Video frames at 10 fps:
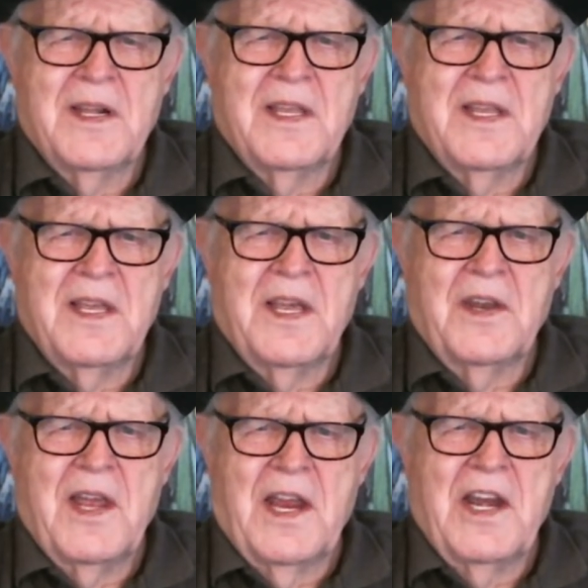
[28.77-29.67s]

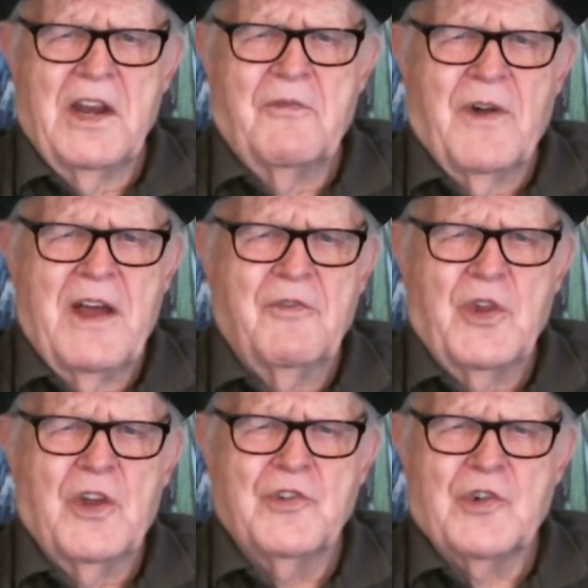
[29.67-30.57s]
in 85
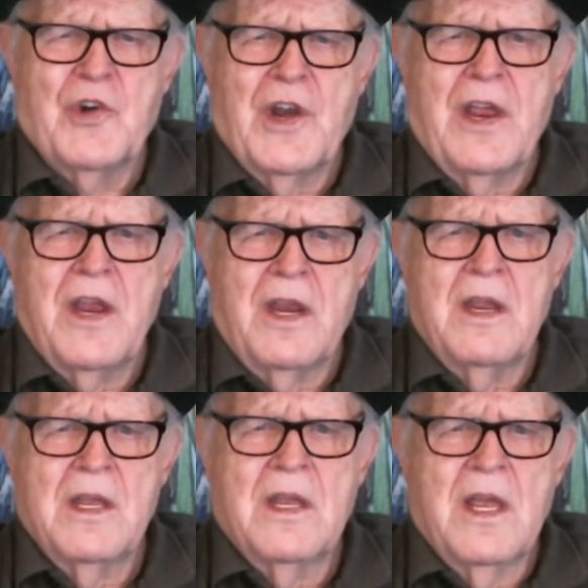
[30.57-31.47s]
yesterday,
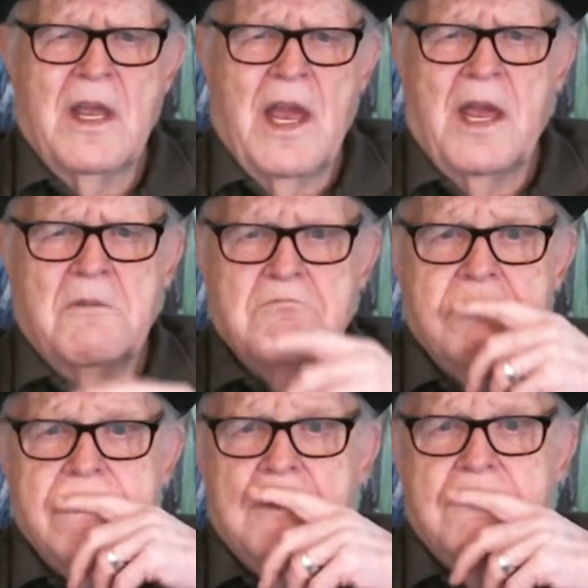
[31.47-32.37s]
and
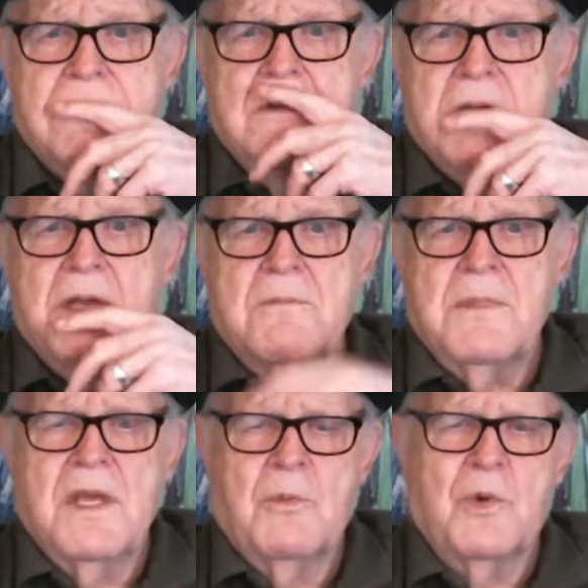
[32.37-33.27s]

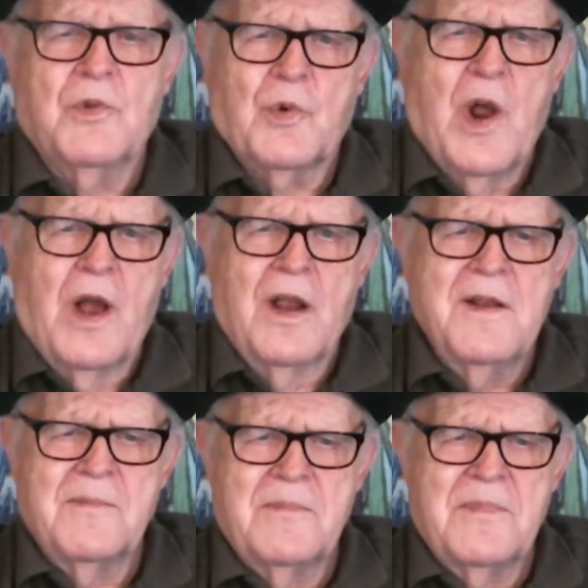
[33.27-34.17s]
it was
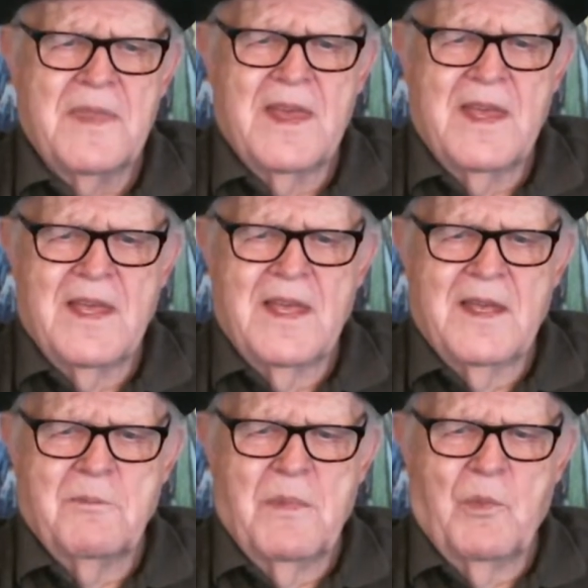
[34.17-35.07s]
wrong,
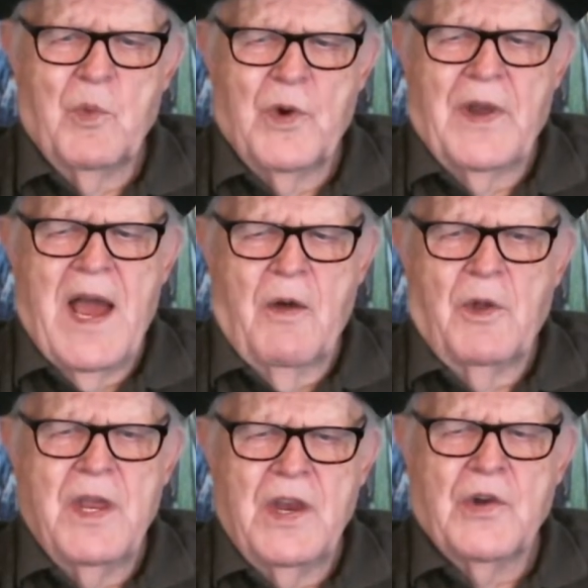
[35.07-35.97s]
but we're now
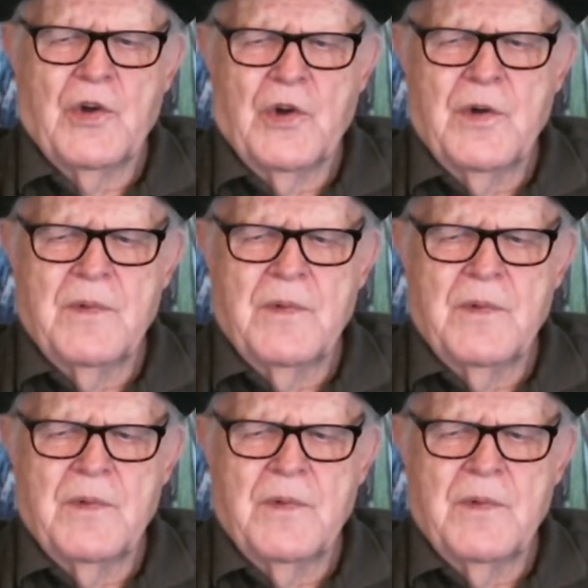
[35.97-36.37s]
here.